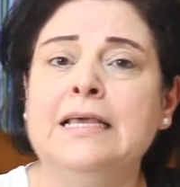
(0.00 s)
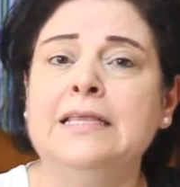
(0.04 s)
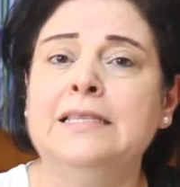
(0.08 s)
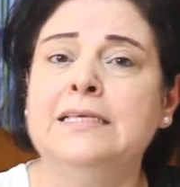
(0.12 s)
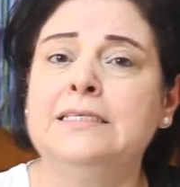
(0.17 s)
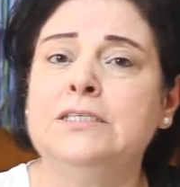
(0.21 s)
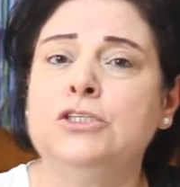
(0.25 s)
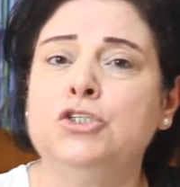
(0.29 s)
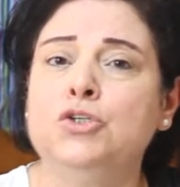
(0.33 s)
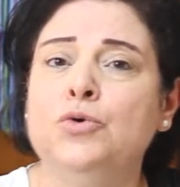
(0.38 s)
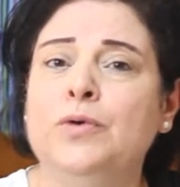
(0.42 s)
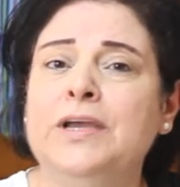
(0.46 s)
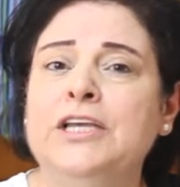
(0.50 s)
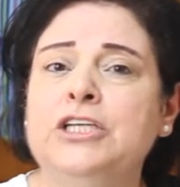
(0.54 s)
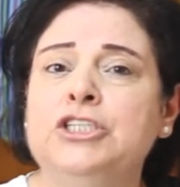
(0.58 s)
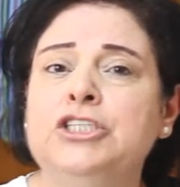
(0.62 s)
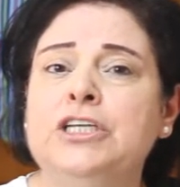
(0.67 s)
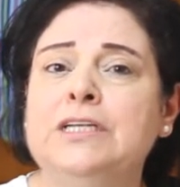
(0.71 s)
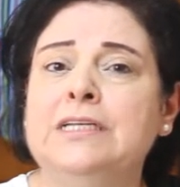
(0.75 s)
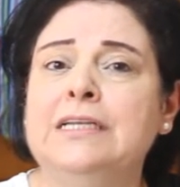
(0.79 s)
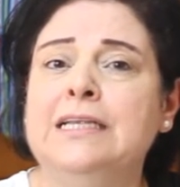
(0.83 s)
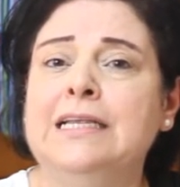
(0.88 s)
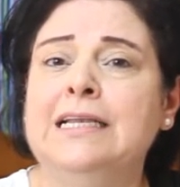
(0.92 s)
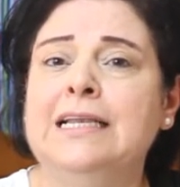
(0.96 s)
The
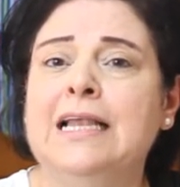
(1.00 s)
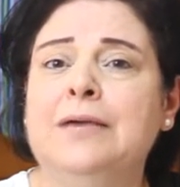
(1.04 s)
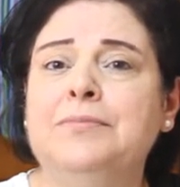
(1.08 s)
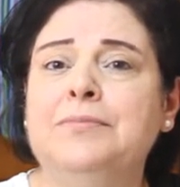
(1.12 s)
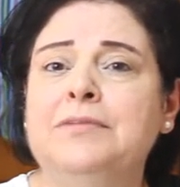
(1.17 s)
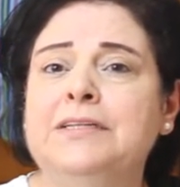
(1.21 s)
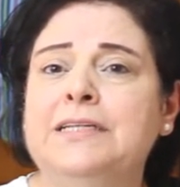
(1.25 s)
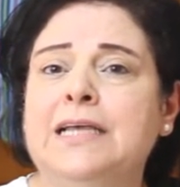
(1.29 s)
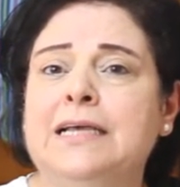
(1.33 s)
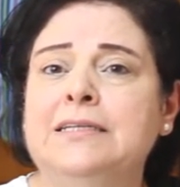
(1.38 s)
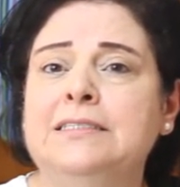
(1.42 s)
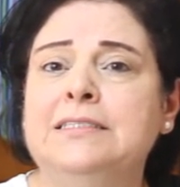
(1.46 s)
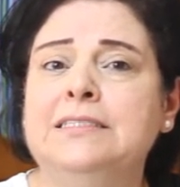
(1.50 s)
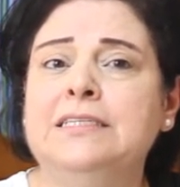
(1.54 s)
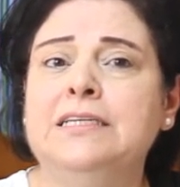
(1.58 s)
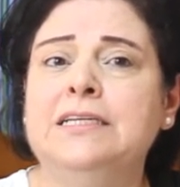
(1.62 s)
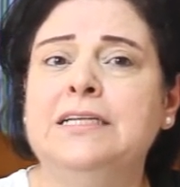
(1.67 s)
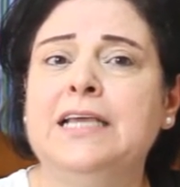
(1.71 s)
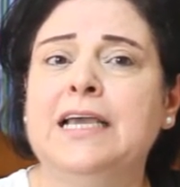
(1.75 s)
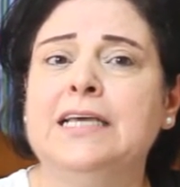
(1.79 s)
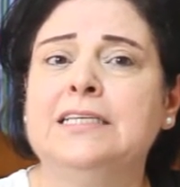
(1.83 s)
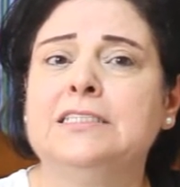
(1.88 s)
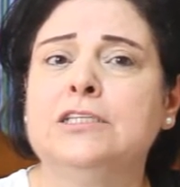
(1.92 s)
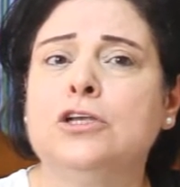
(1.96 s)
situation in Lebanon and
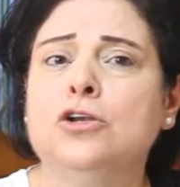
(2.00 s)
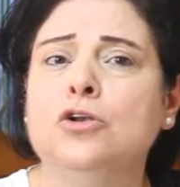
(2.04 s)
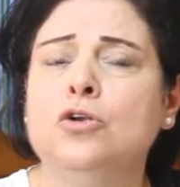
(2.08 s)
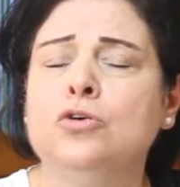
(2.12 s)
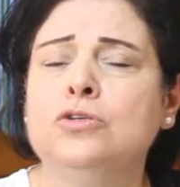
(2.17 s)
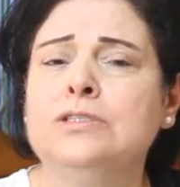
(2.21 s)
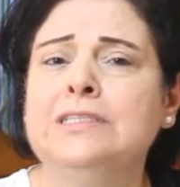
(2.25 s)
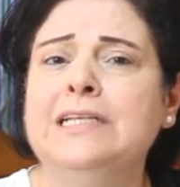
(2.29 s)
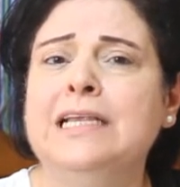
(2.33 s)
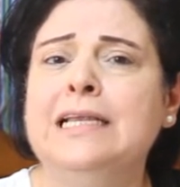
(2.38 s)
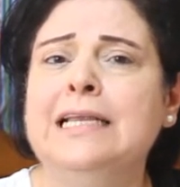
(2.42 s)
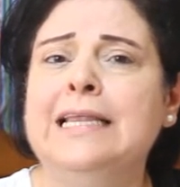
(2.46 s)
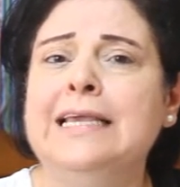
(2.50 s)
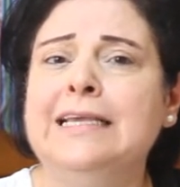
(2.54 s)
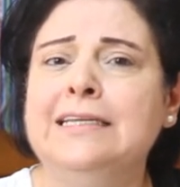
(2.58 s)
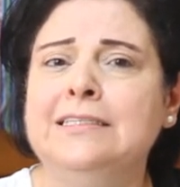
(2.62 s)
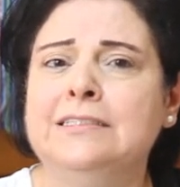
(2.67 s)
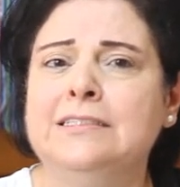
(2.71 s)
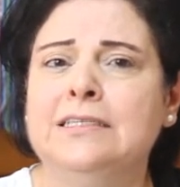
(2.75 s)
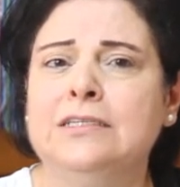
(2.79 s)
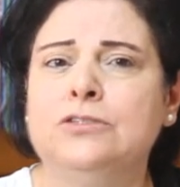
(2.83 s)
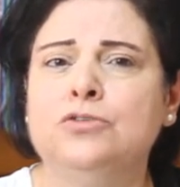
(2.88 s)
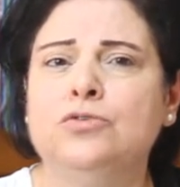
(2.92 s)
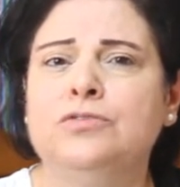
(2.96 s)
Syria is closely
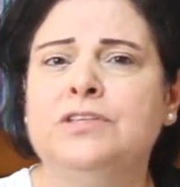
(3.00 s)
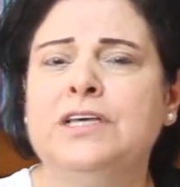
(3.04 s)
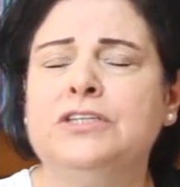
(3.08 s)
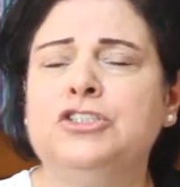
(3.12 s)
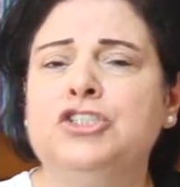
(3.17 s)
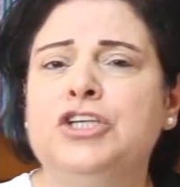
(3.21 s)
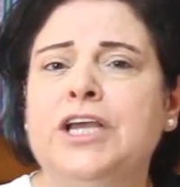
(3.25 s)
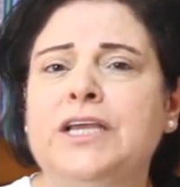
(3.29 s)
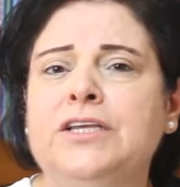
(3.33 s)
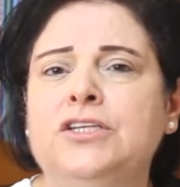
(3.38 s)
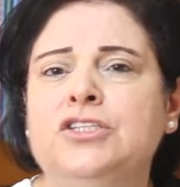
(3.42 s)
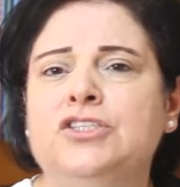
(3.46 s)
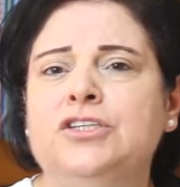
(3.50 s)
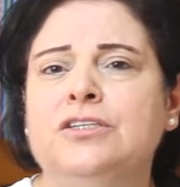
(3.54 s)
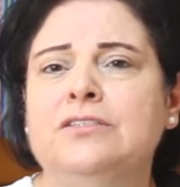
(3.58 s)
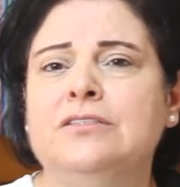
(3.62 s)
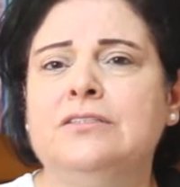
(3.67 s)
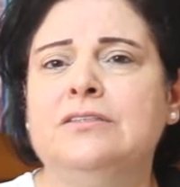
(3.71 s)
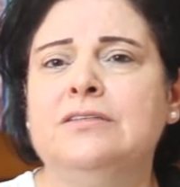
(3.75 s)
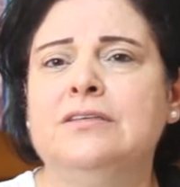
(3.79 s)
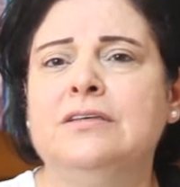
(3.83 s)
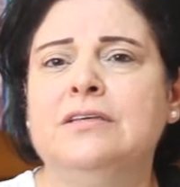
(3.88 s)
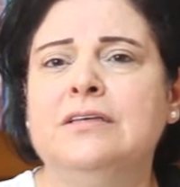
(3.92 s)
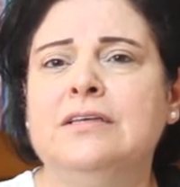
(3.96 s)
linked to the
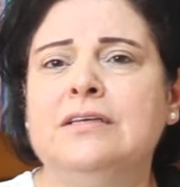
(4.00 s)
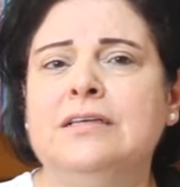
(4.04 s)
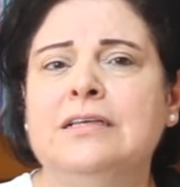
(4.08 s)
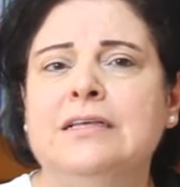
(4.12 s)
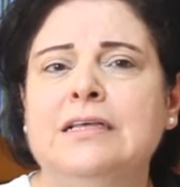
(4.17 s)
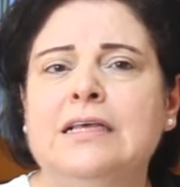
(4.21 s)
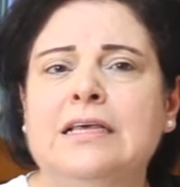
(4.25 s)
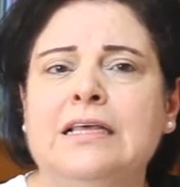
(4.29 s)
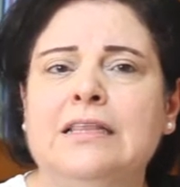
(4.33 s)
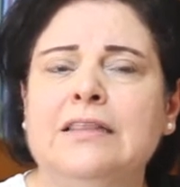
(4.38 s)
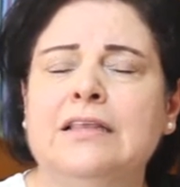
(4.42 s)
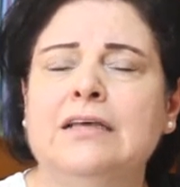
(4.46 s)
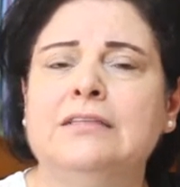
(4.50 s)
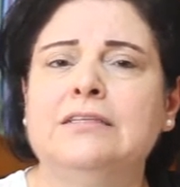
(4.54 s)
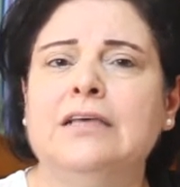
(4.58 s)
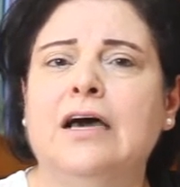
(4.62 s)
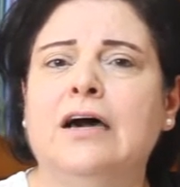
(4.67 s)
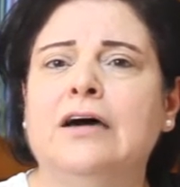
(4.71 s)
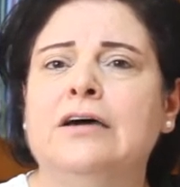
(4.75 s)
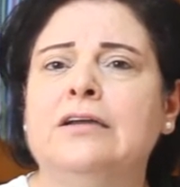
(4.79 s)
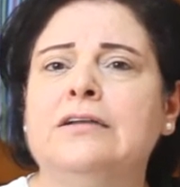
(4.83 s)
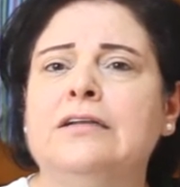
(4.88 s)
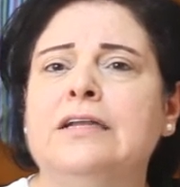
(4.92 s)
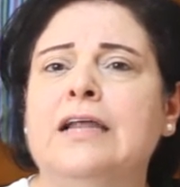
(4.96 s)
changes that
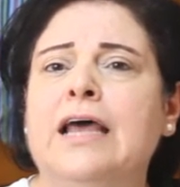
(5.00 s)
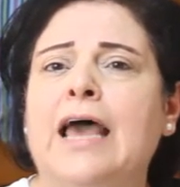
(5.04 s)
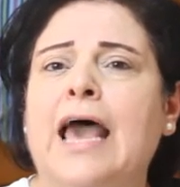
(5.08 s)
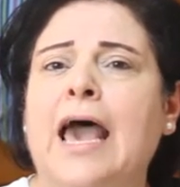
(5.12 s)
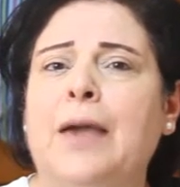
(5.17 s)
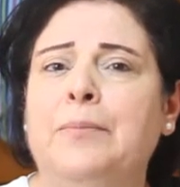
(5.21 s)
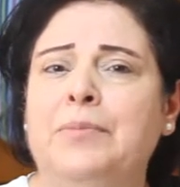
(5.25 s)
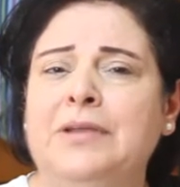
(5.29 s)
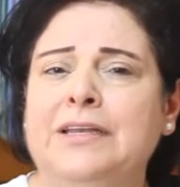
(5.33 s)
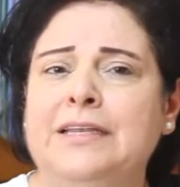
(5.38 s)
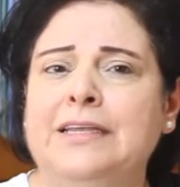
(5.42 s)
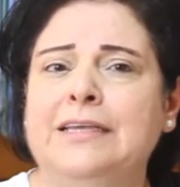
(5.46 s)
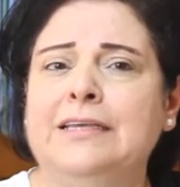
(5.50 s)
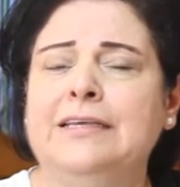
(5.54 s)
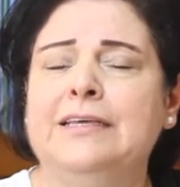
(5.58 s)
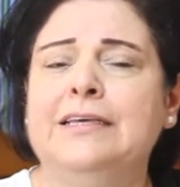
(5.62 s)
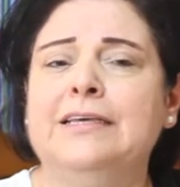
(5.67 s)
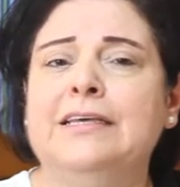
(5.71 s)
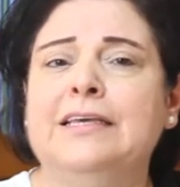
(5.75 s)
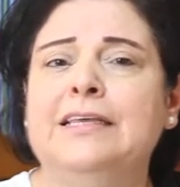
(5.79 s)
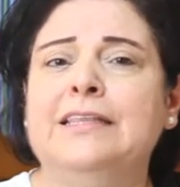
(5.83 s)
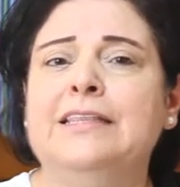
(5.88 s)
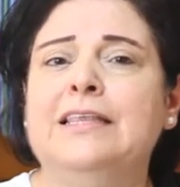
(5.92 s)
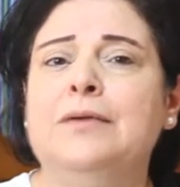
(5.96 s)
are happening
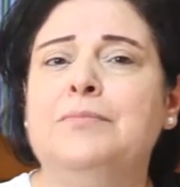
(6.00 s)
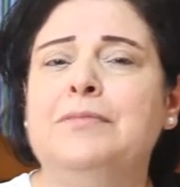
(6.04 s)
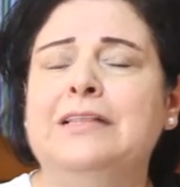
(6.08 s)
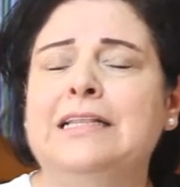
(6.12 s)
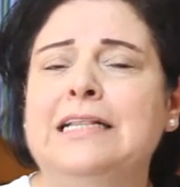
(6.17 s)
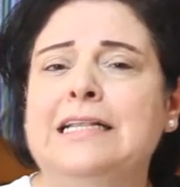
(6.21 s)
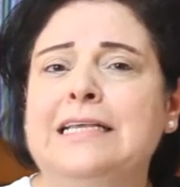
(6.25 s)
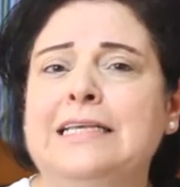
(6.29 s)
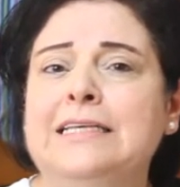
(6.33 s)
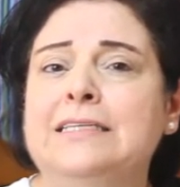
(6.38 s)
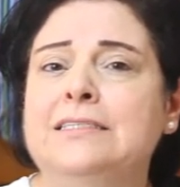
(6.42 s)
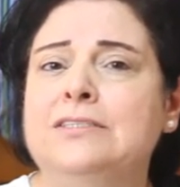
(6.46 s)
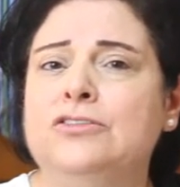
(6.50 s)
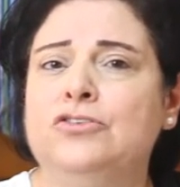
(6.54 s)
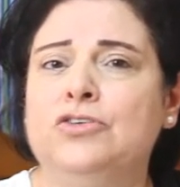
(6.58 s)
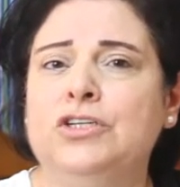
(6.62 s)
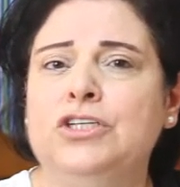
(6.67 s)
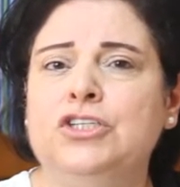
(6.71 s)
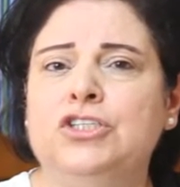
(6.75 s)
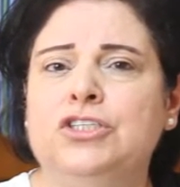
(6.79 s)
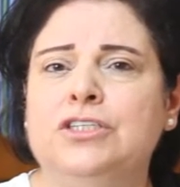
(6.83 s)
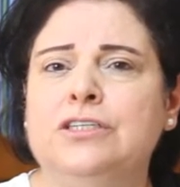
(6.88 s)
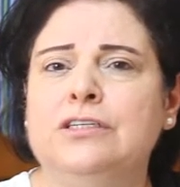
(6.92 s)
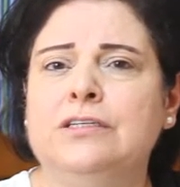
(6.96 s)
in the Middle East
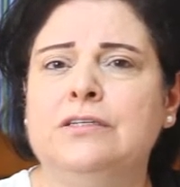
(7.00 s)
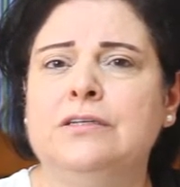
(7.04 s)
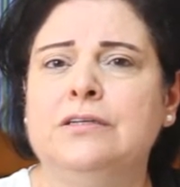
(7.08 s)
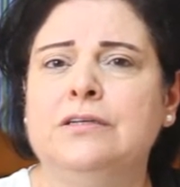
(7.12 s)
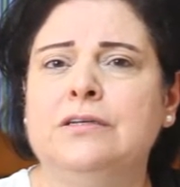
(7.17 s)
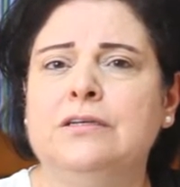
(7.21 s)
region,